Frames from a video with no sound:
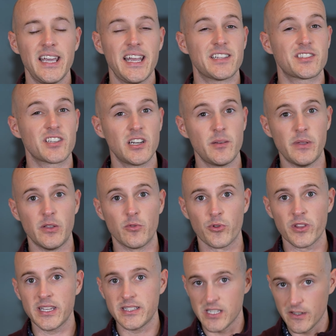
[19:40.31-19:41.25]
it's going to be
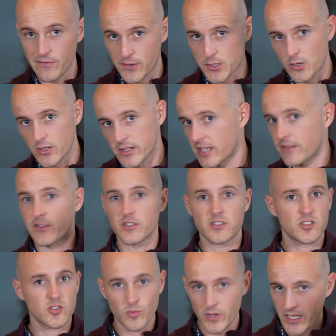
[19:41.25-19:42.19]
really difficult if you're
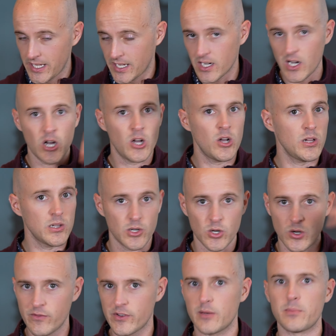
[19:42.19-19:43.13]
swinging all
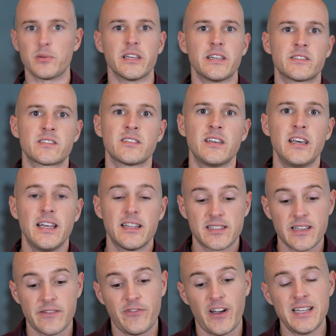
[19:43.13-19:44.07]
over the place
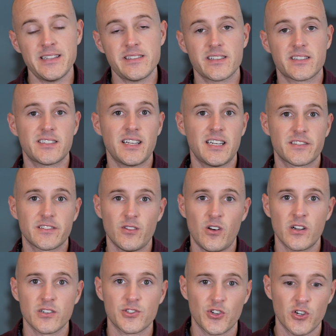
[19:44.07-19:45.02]
to find success
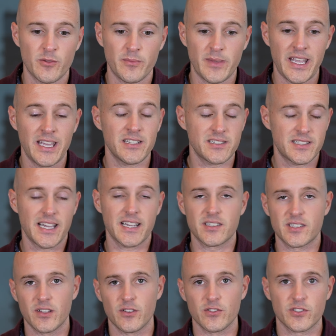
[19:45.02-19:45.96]
long term in a tech
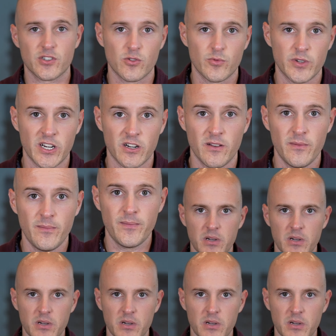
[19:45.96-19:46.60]
sales career.